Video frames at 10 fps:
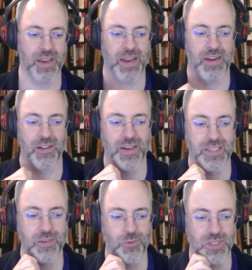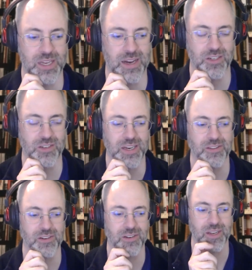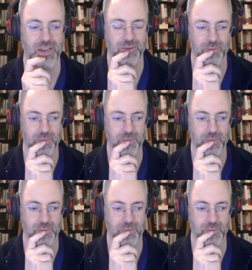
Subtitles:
analyzing what's actually out there today.